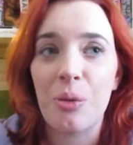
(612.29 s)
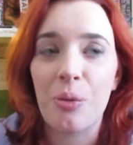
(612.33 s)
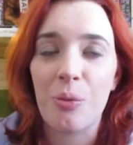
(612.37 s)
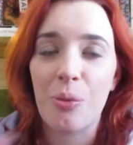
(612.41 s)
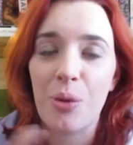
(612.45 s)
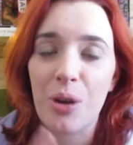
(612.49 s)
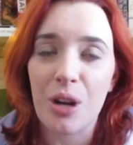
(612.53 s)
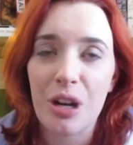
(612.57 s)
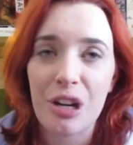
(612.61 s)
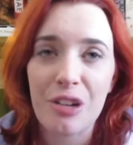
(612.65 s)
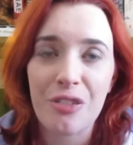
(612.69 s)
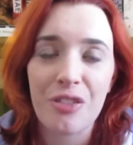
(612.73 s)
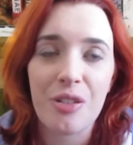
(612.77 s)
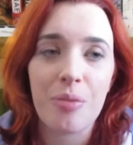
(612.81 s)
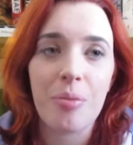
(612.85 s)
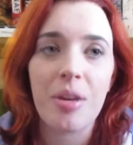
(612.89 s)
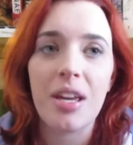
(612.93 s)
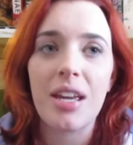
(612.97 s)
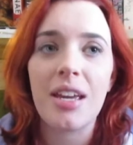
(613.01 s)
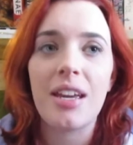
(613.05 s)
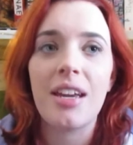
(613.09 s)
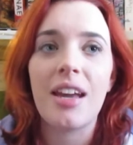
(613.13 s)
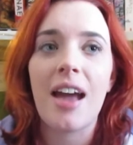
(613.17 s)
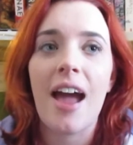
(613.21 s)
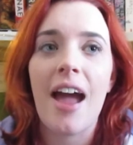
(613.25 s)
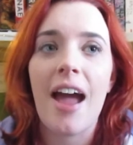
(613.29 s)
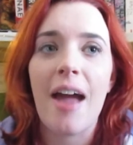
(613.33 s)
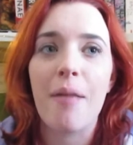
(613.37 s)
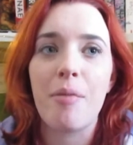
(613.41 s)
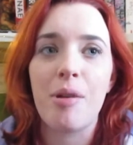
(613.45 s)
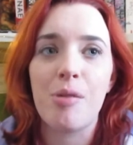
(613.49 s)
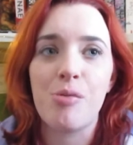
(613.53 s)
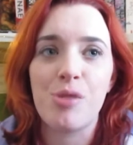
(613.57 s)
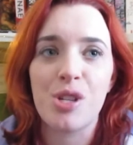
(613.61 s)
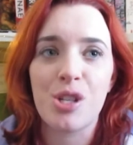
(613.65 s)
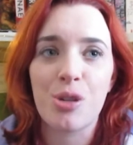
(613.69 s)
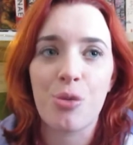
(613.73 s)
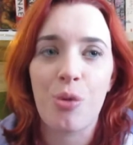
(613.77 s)
work for me. Um,
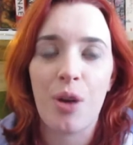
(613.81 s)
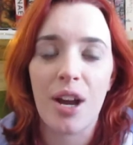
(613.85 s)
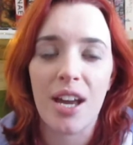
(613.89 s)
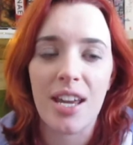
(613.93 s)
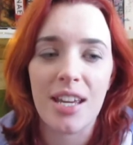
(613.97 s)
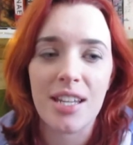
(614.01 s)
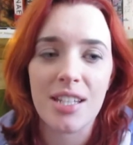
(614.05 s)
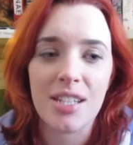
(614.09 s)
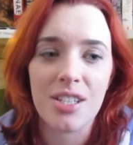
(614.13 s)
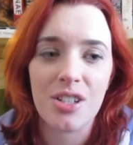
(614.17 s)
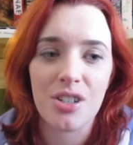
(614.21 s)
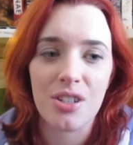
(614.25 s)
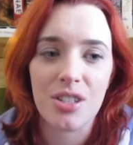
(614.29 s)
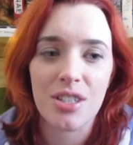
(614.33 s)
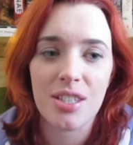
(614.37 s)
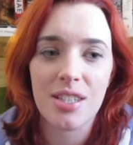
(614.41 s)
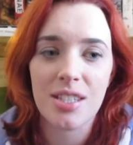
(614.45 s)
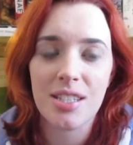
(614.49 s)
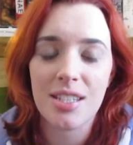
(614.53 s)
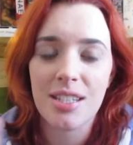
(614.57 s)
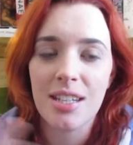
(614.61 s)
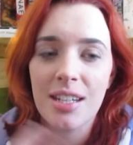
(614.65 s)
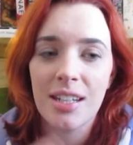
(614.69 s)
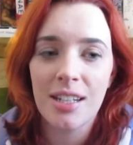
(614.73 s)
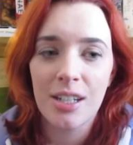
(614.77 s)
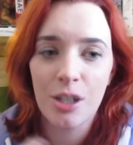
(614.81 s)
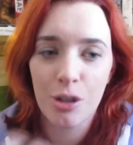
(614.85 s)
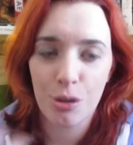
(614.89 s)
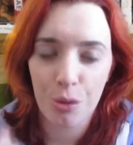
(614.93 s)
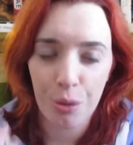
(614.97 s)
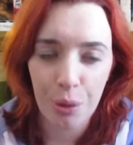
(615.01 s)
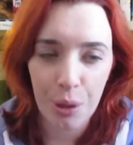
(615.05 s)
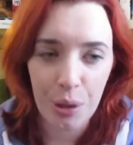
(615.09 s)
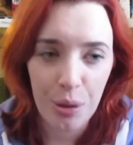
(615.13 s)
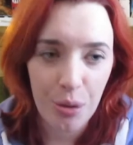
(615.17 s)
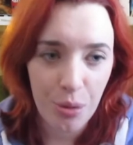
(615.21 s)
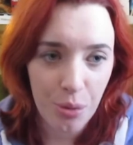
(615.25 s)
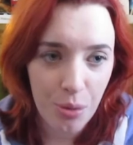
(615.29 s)
it was quite just
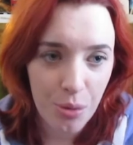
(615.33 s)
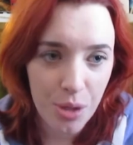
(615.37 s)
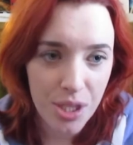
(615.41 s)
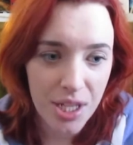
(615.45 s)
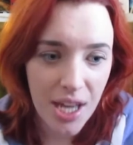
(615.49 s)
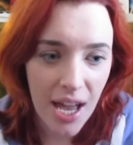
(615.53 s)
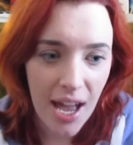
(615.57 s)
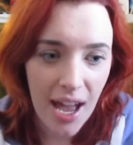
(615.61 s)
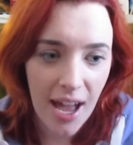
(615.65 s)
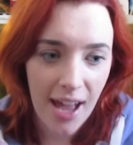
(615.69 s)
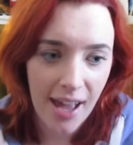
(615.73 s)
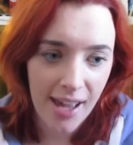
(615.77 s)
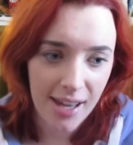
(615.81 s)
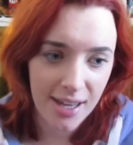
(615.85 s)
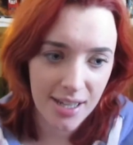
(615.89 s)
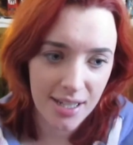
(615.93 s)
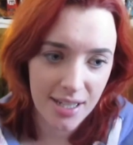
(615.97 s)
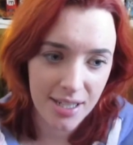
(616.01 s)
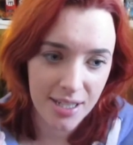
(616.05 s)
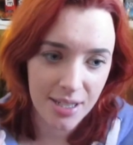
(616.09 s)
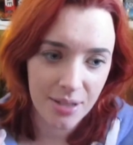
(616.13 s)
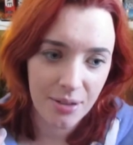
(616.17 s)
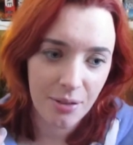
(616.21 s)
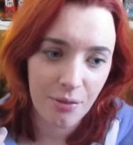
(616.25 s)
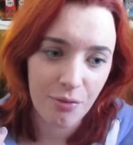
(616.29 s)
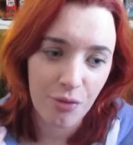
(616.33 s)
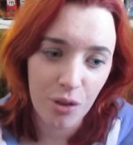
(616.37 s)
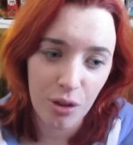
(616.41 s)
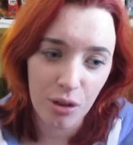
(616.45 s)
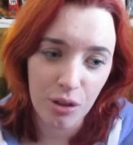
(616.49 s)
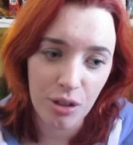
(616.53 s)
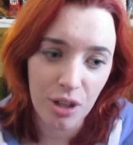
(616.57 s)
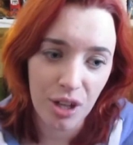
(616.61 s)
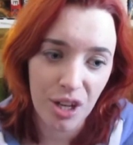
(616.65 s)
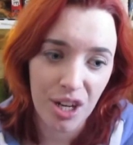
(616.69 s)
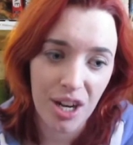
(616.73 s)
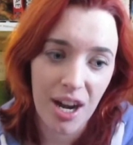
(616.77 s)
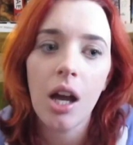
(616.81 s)
crude and
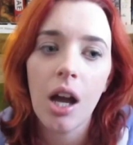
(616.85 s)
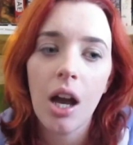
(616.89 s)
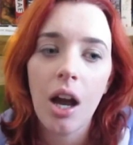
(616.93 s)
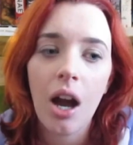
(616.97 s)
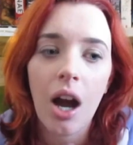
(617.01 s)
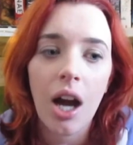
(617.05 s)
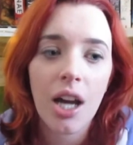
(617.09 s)
vulgar.